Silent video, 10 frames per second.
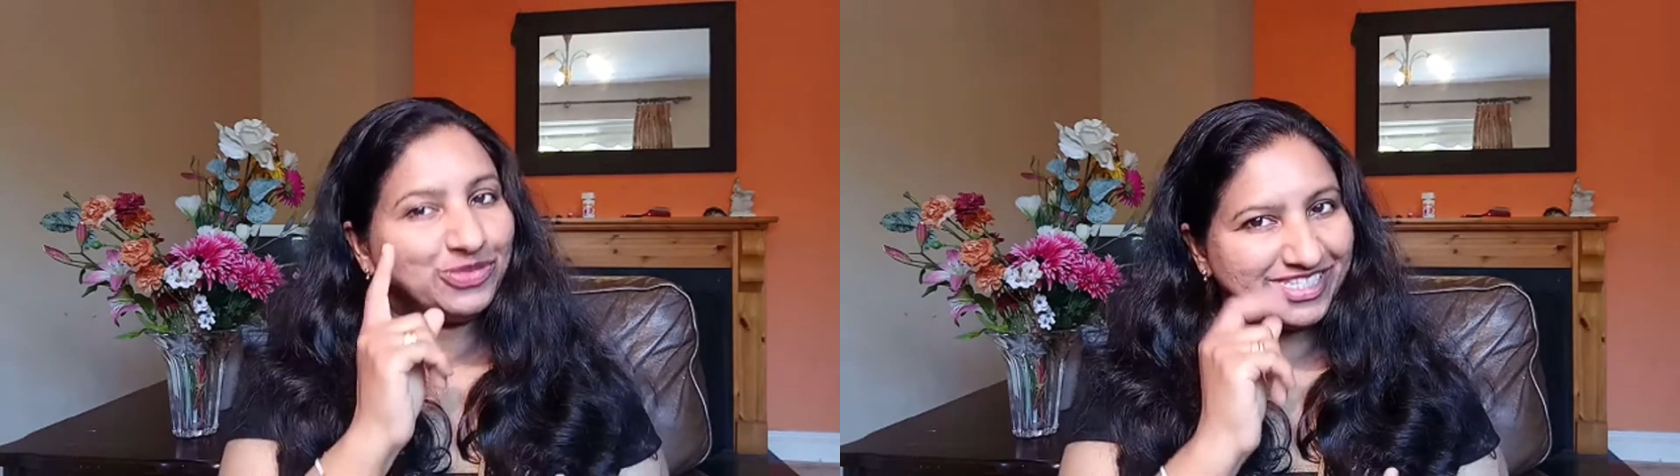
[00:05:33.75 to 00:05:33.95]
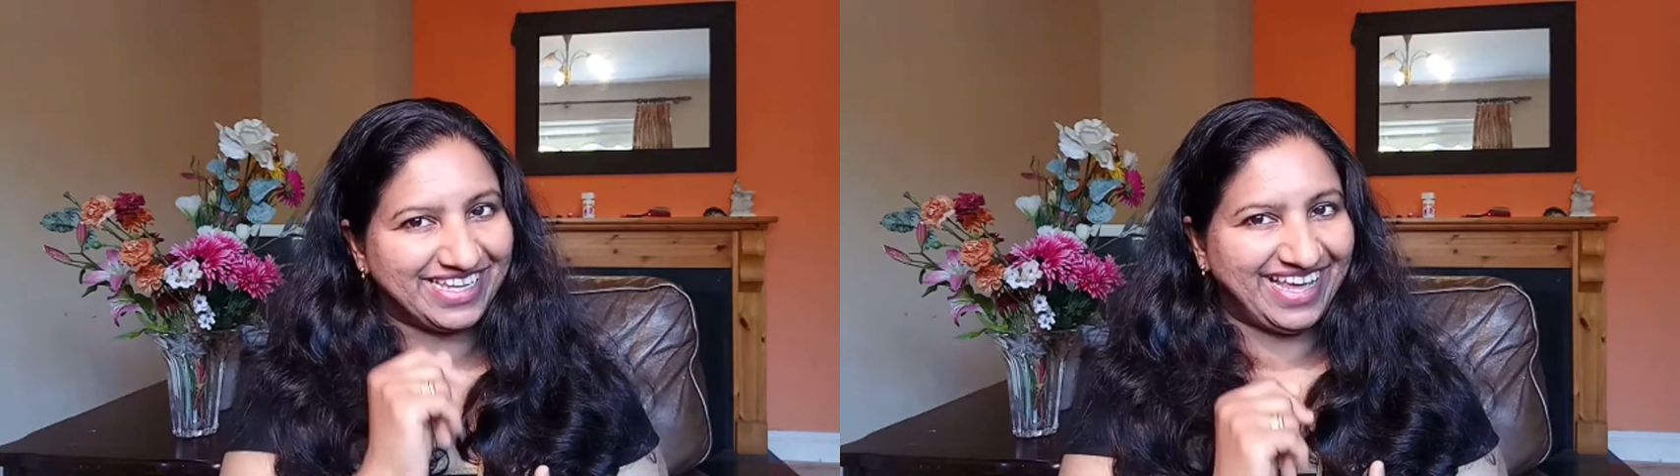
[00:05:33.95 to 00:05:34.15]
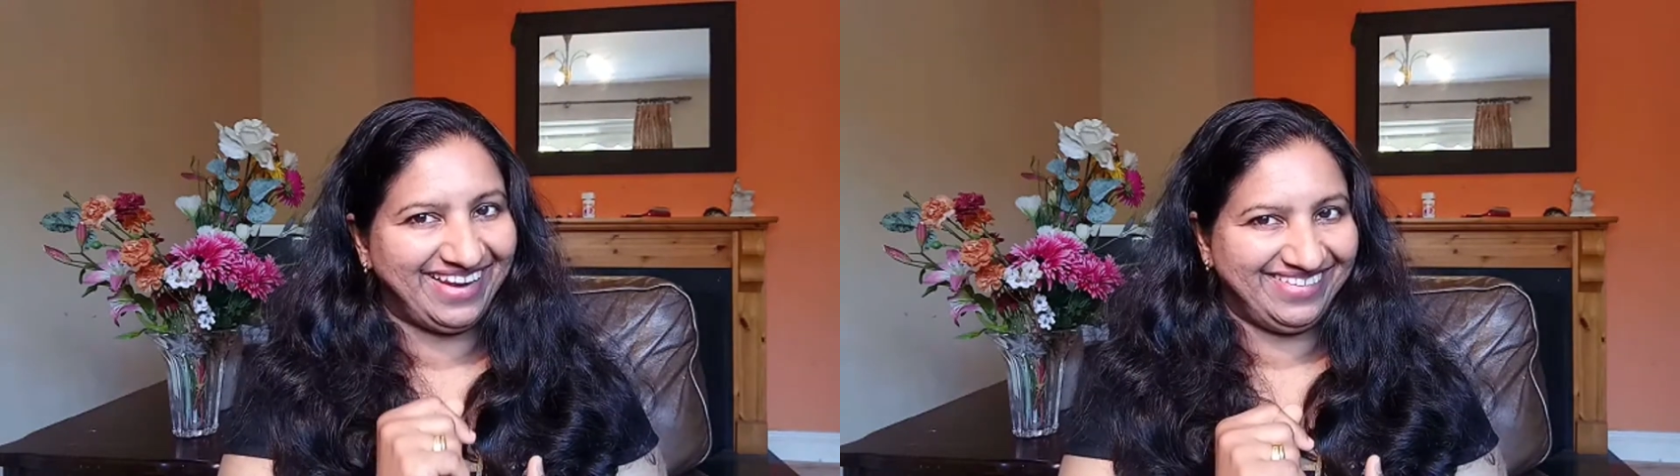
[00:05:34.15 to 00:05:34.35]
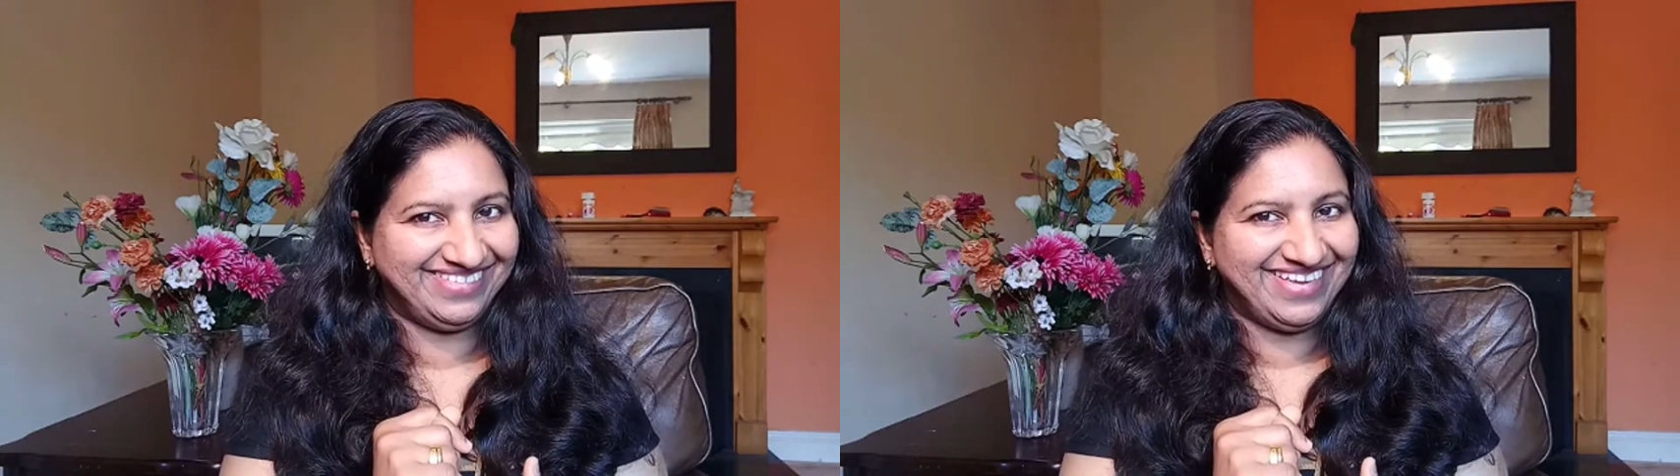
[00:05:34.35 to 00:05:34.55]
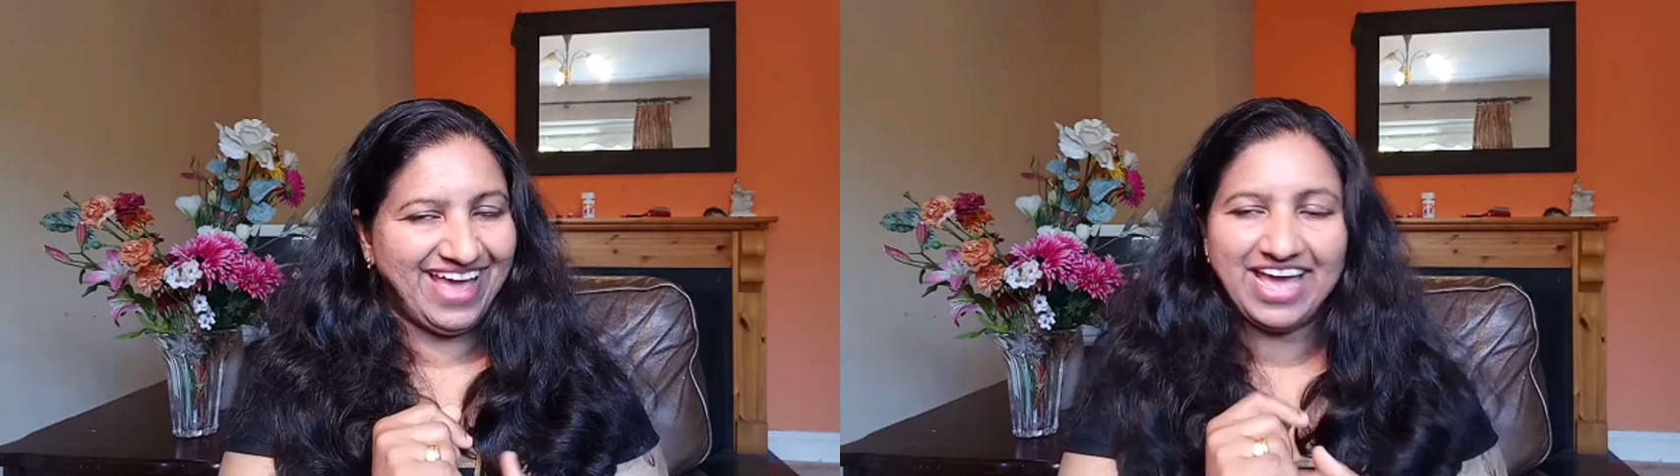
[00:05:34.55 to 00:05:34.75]
skin
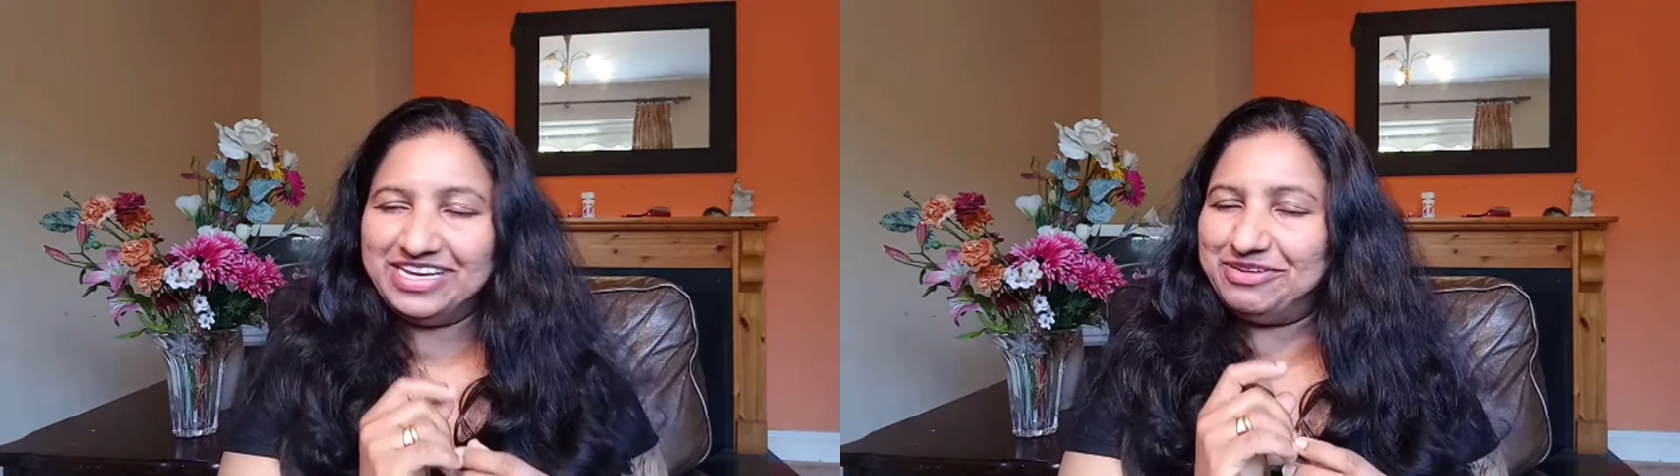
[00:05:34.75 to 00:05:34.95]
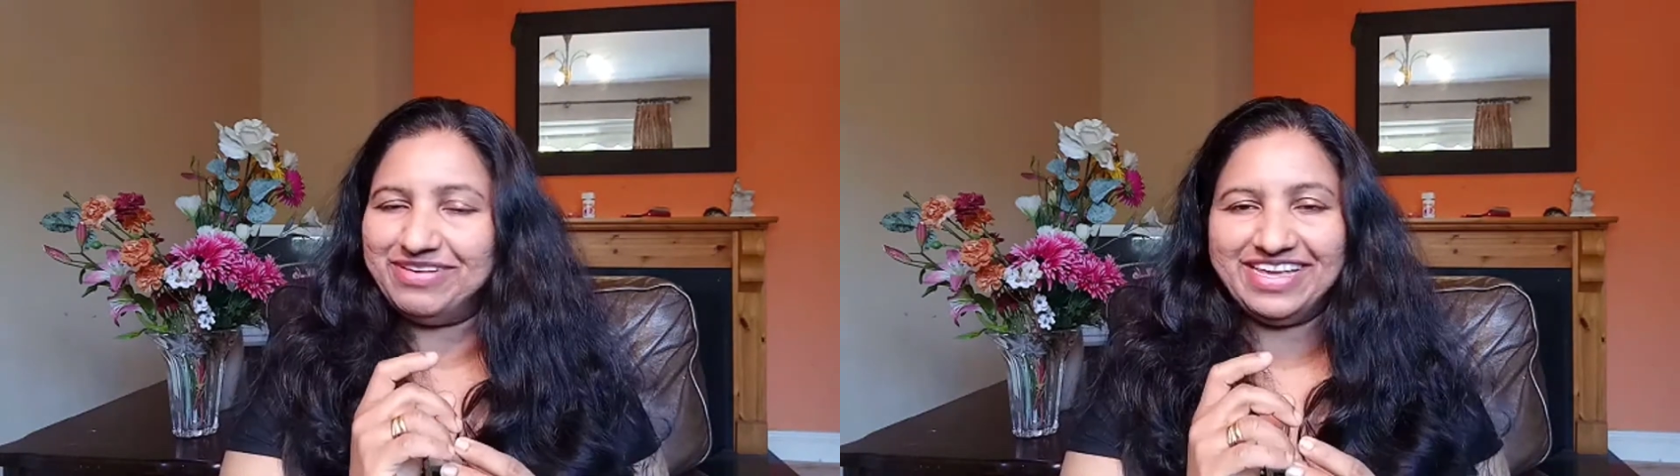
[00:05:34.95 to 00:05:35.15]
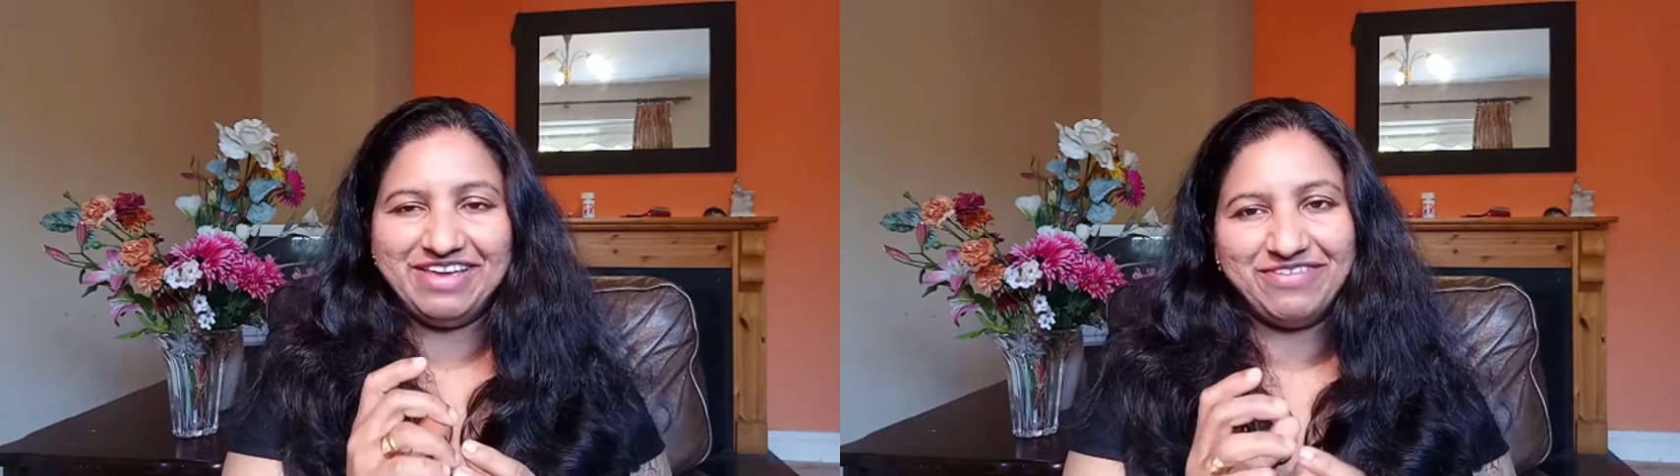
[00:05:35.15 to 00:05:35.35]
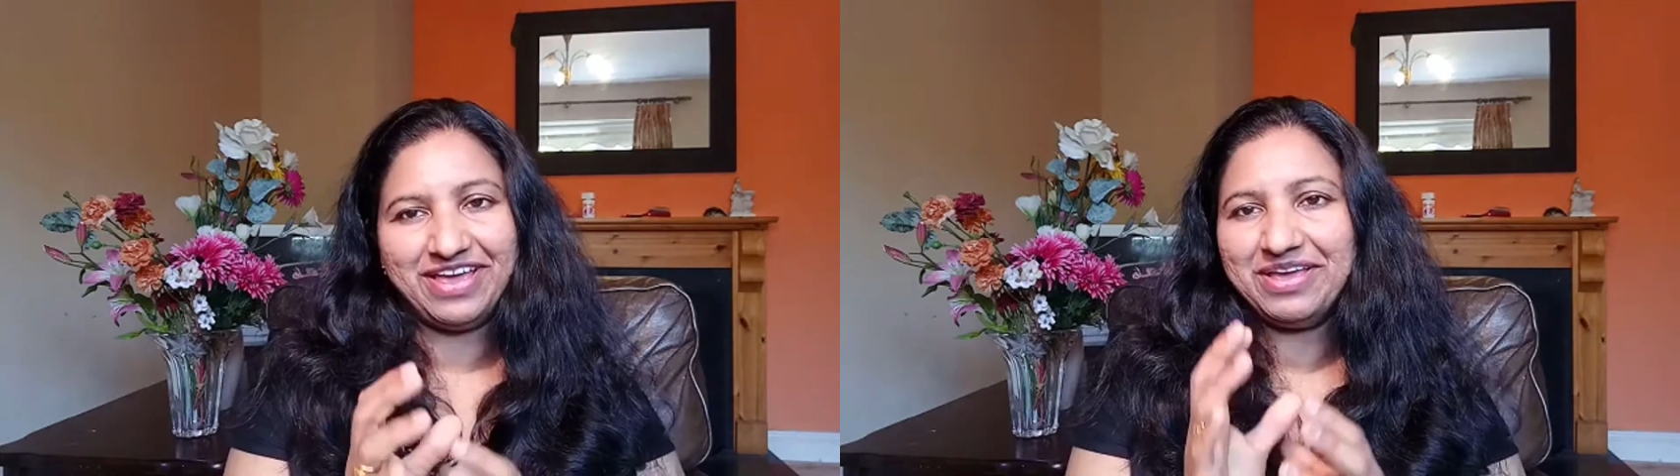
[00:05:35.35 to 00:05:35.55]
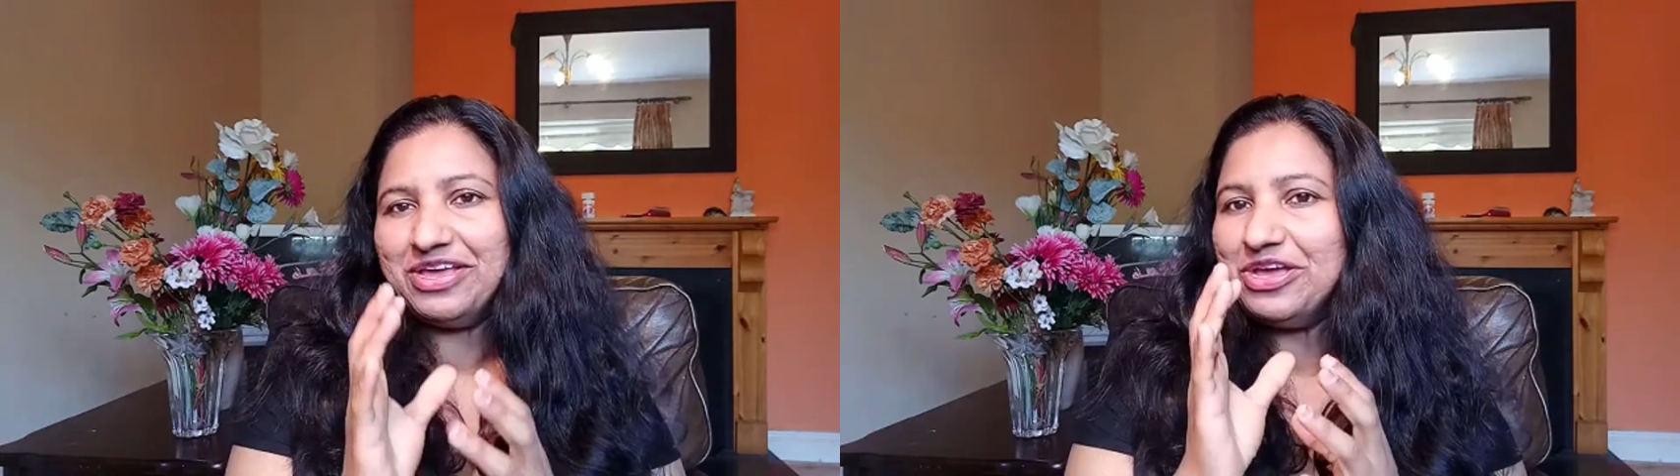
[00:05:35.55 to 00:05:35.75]
and it will give
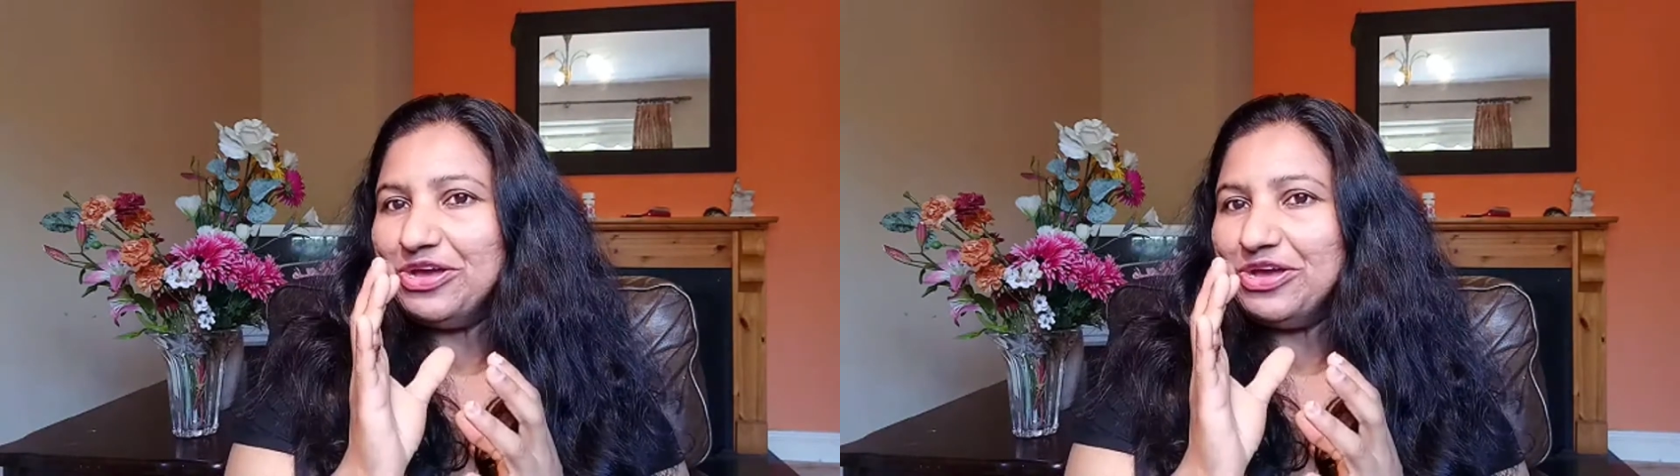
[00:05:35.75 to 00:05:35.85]
a